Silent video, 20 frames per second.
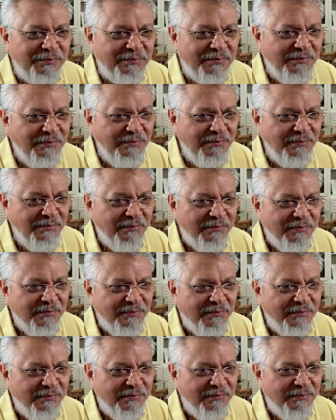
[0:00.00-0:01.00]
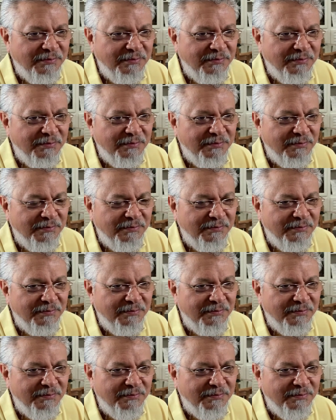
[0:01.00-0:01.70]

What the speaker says: [no speech]